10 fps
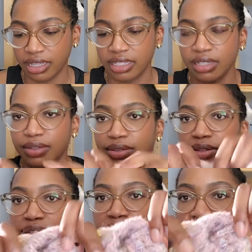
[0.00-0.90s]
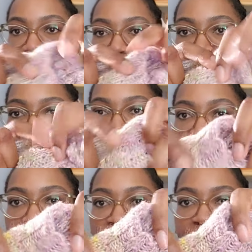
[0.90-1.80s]
So the key
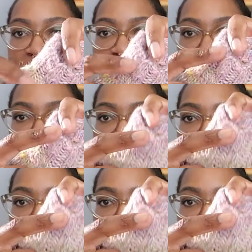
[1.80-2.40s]
feature of this one